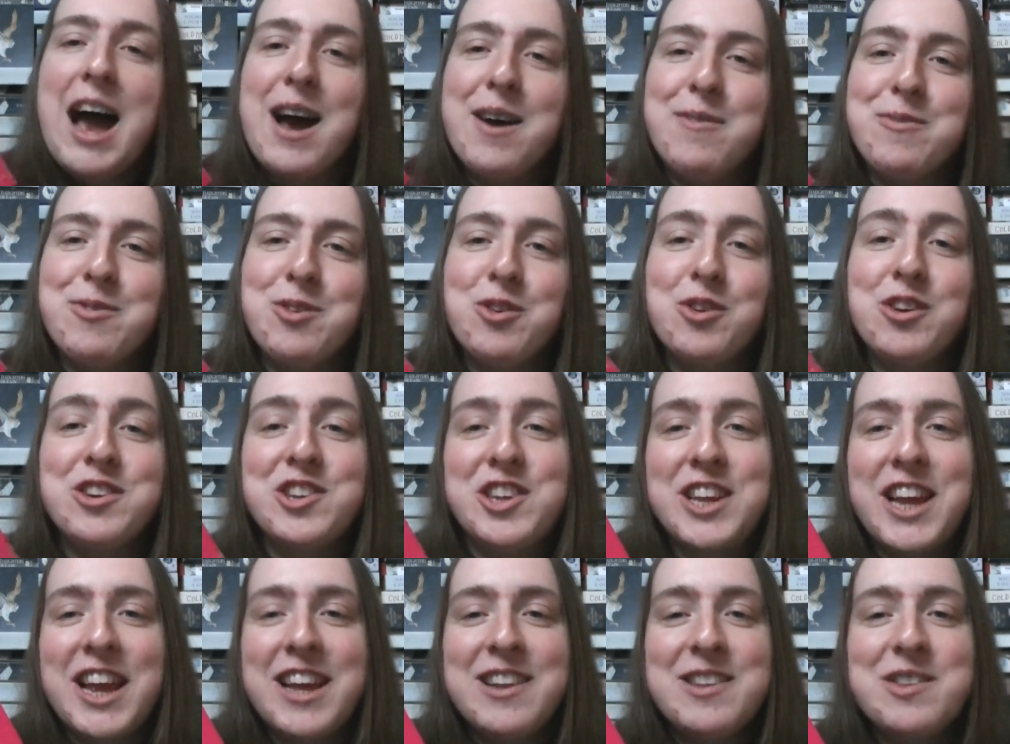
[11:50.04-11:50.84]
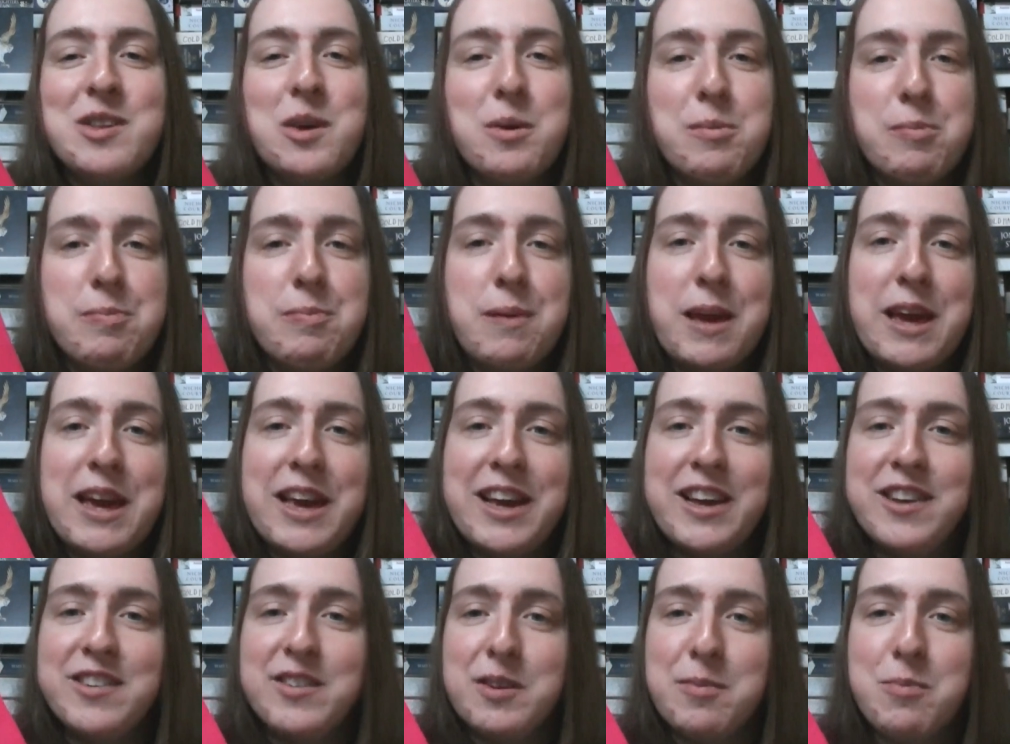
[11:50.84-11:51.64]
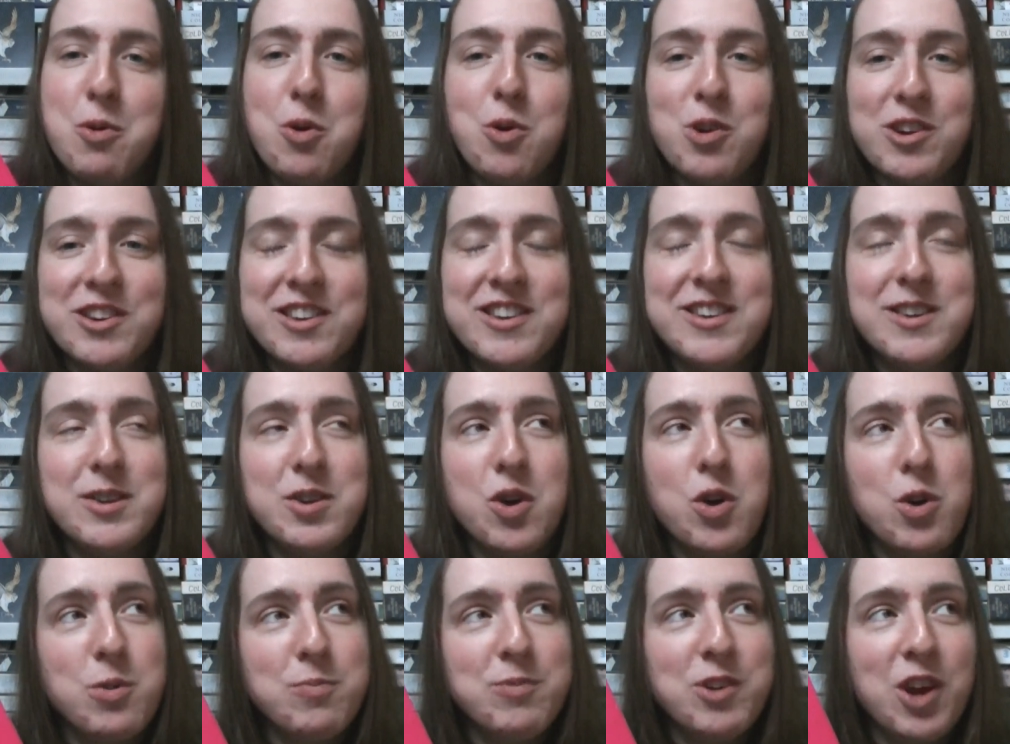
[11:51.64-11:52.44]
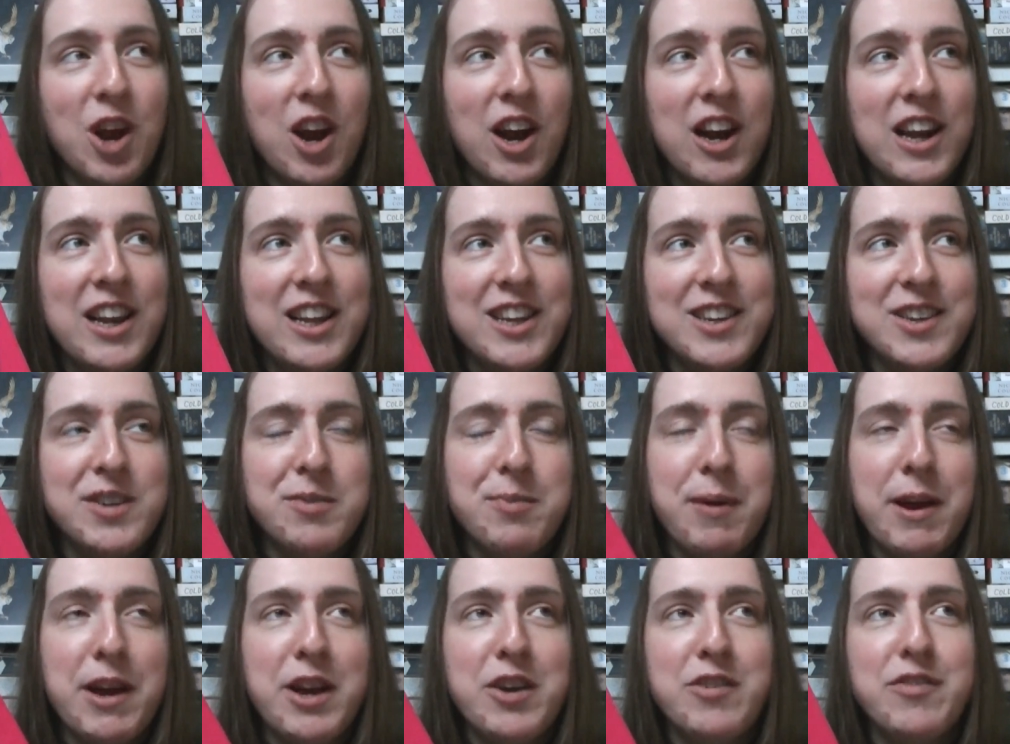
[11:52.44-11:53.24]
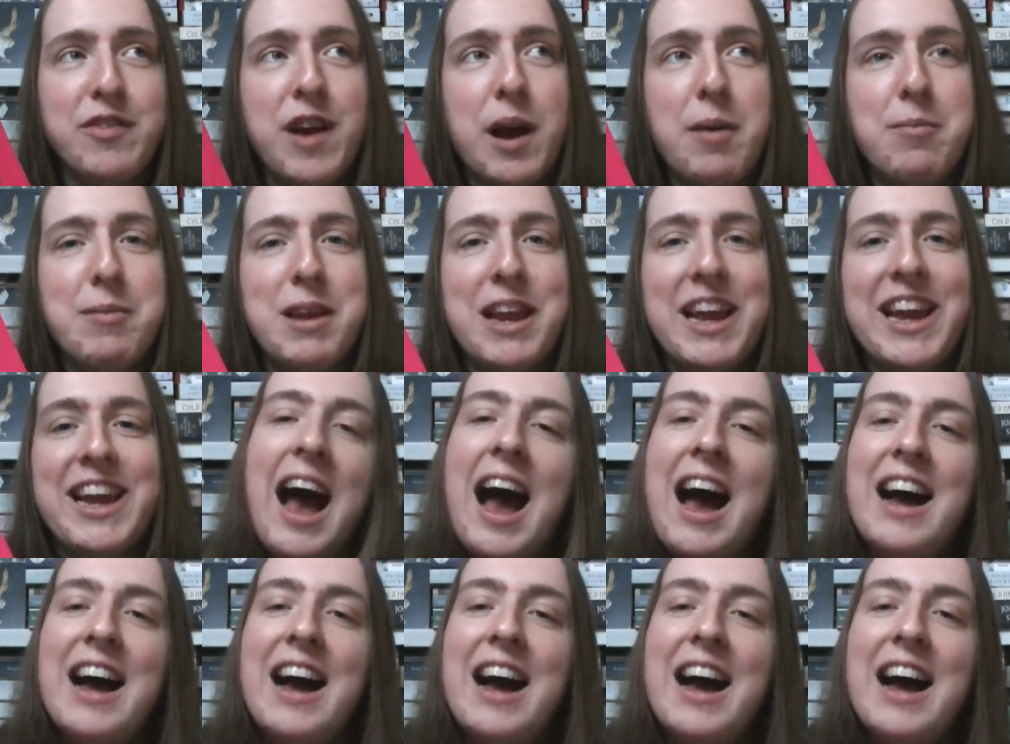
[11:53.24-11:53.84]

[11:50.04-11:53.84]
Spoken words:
So she ends up being deported home to Ireland by her family,